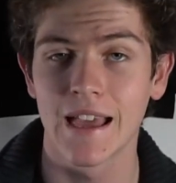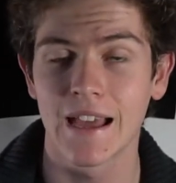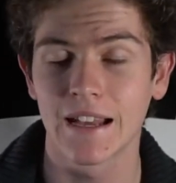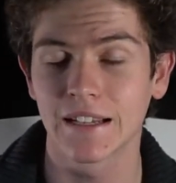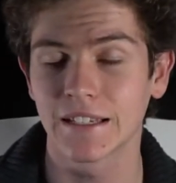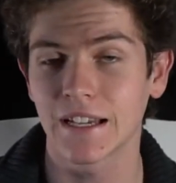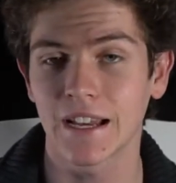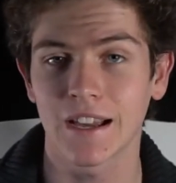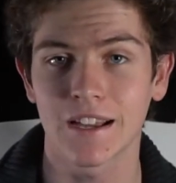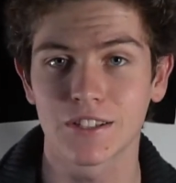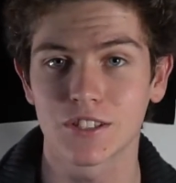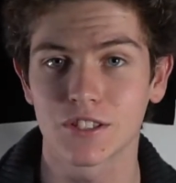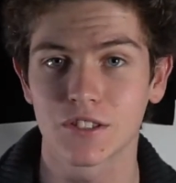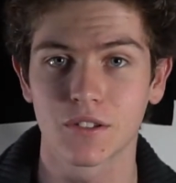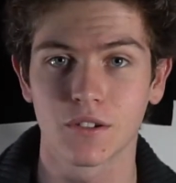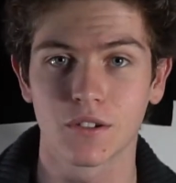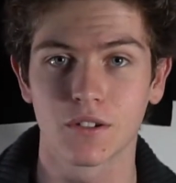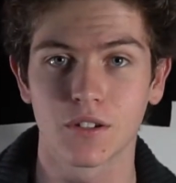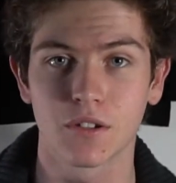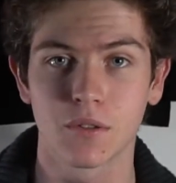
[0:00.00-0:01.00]
And yeah, I just
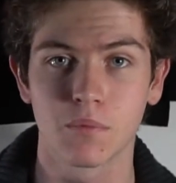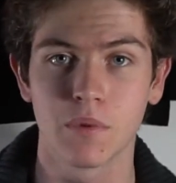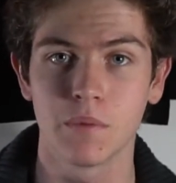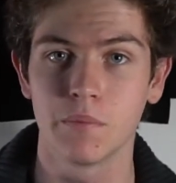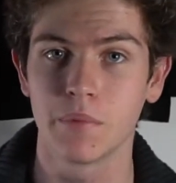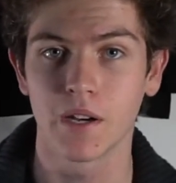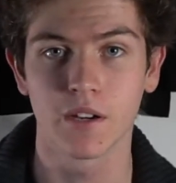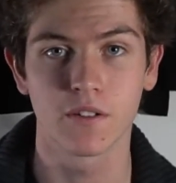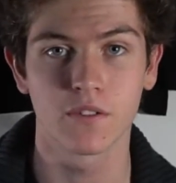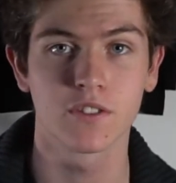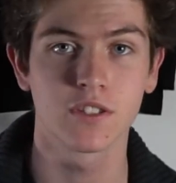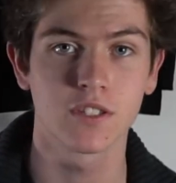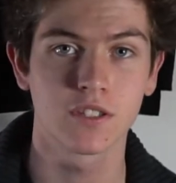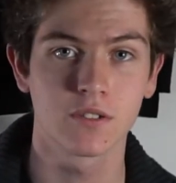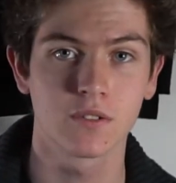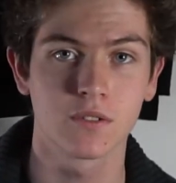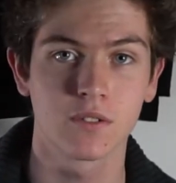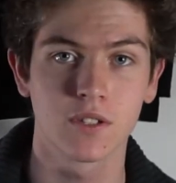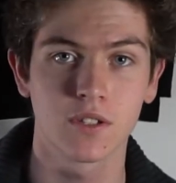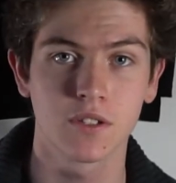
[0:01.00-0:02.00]
thought it could be
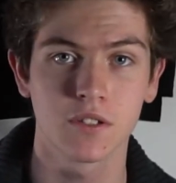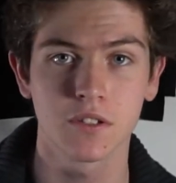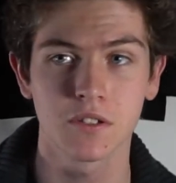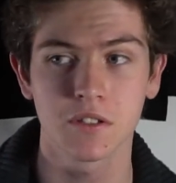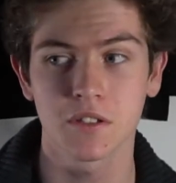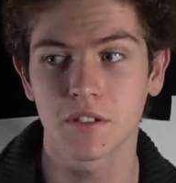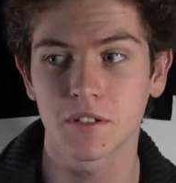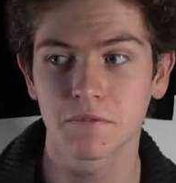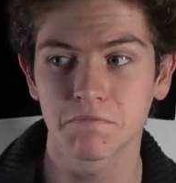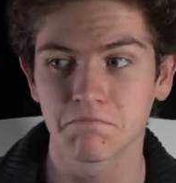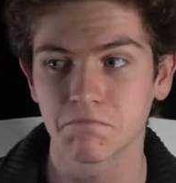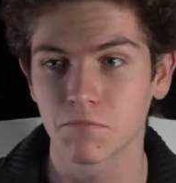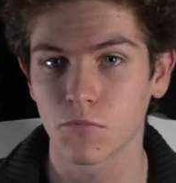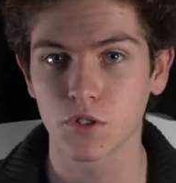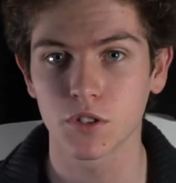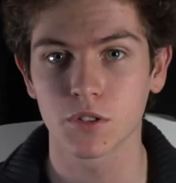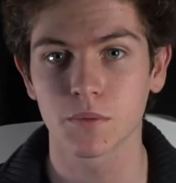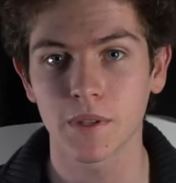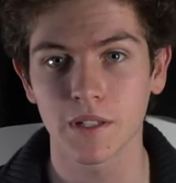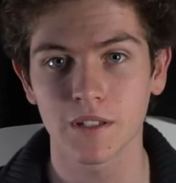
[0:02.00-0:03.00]
beneficial to you and
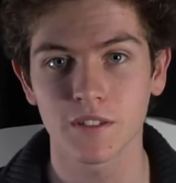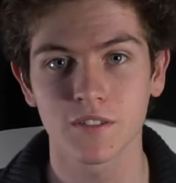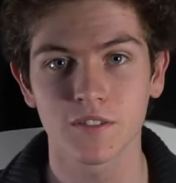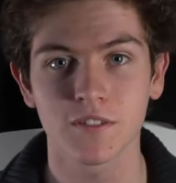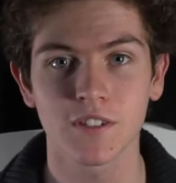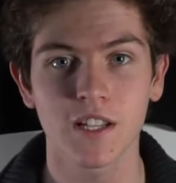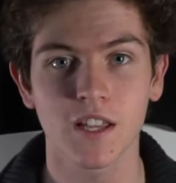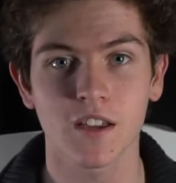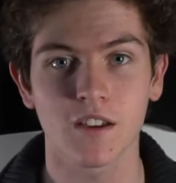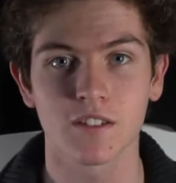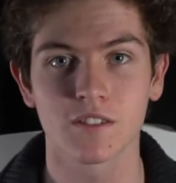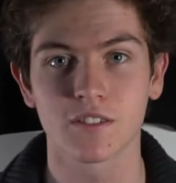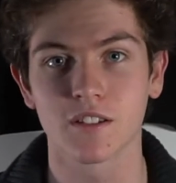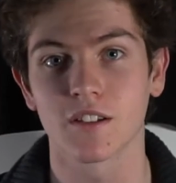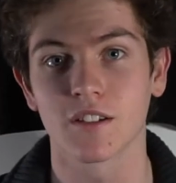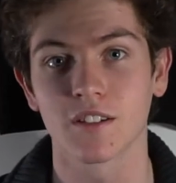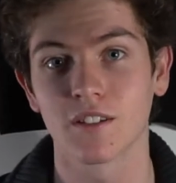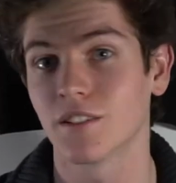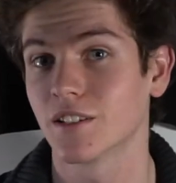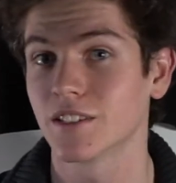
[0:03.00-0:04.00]
wanted to make this video,
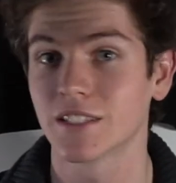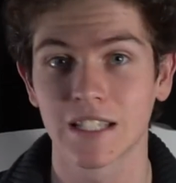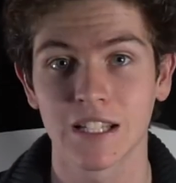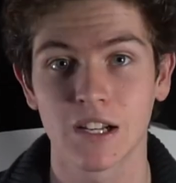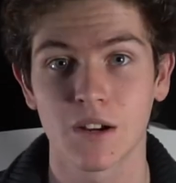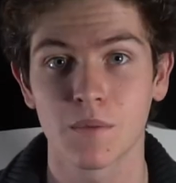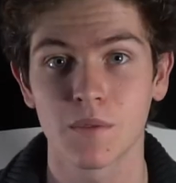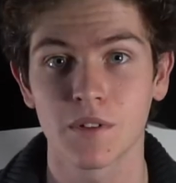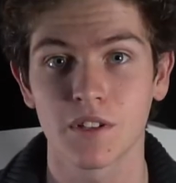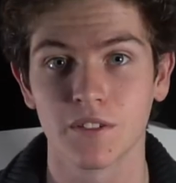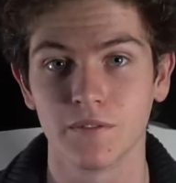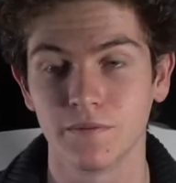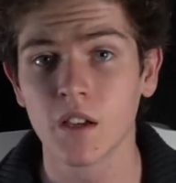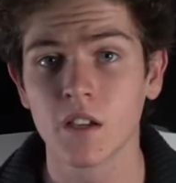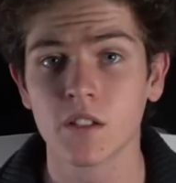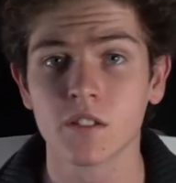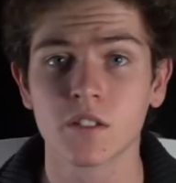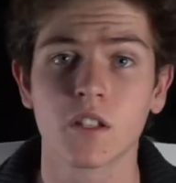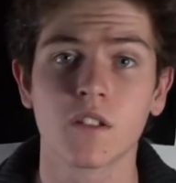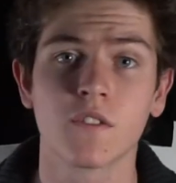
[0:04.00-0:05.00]
so let's get on with it.
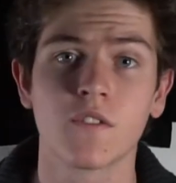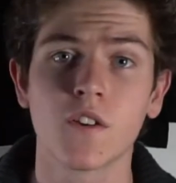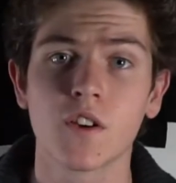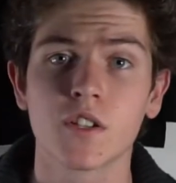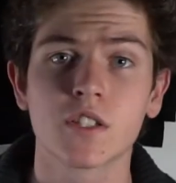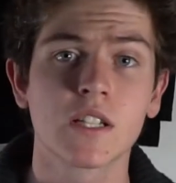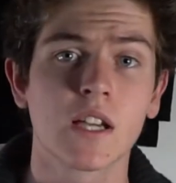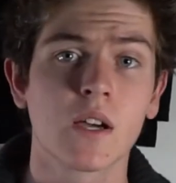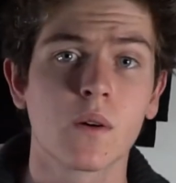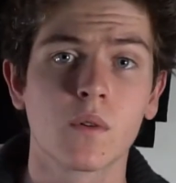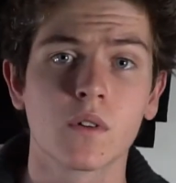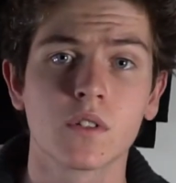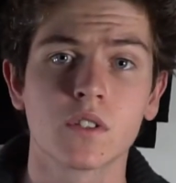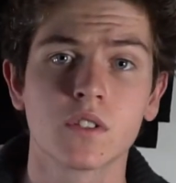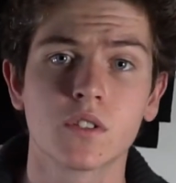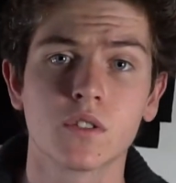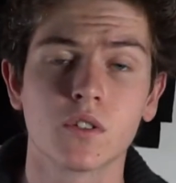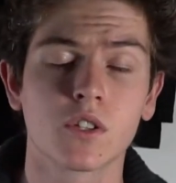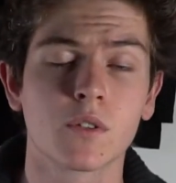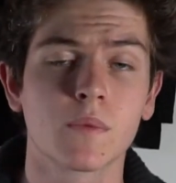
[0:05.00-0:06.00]
So the first thing I wanted
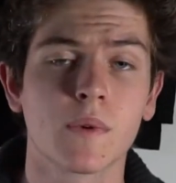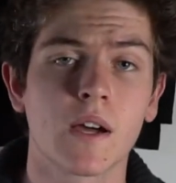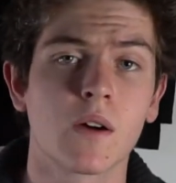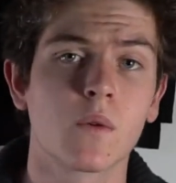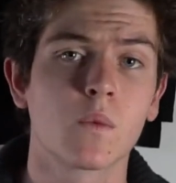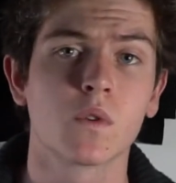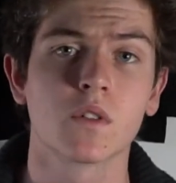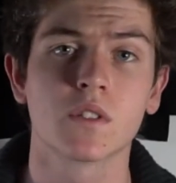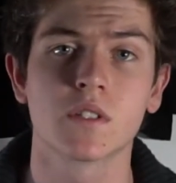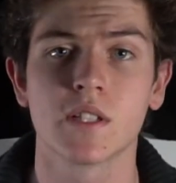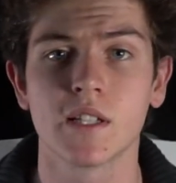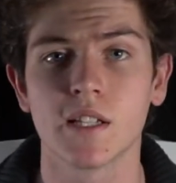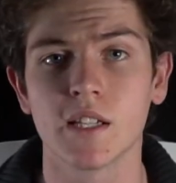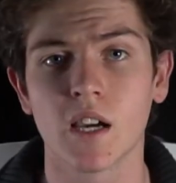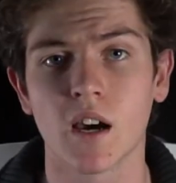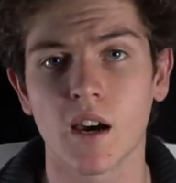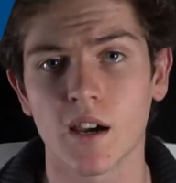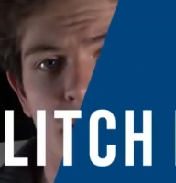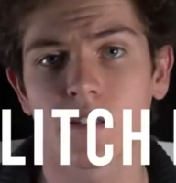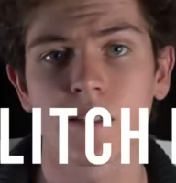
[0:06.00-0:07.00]
to talk about was the
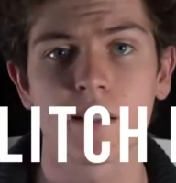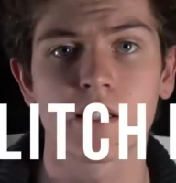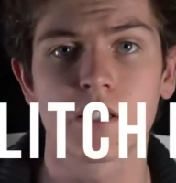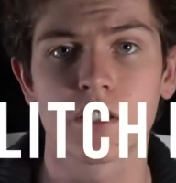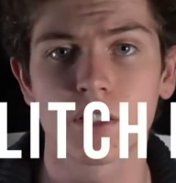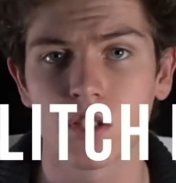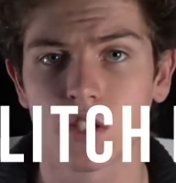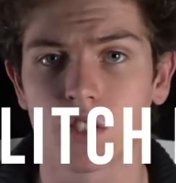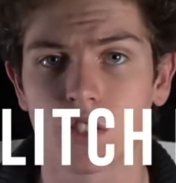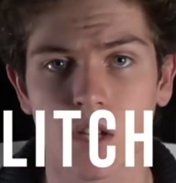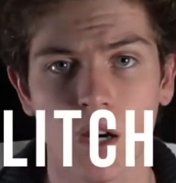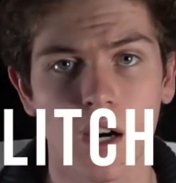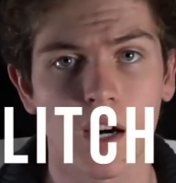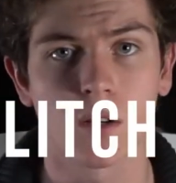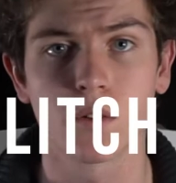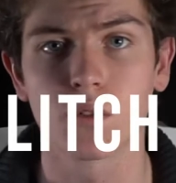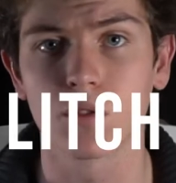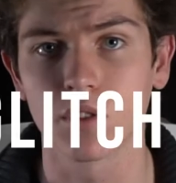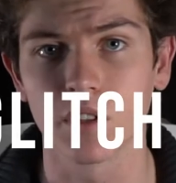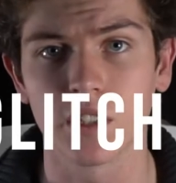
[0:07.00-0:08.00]
Isolation
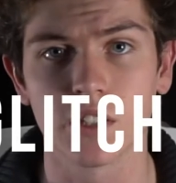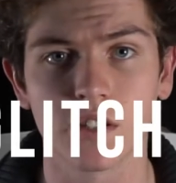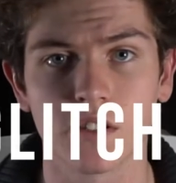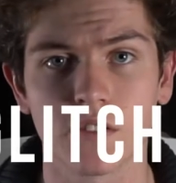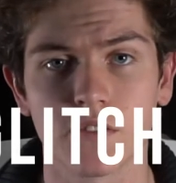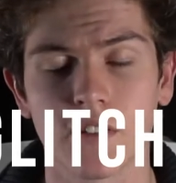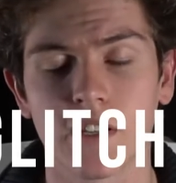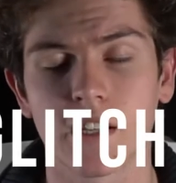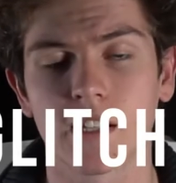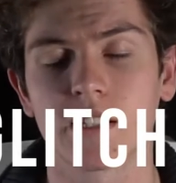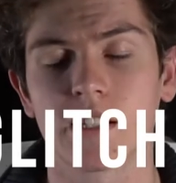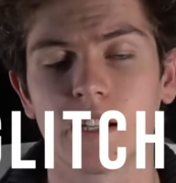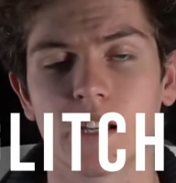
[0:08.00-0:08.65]
title glitch effect.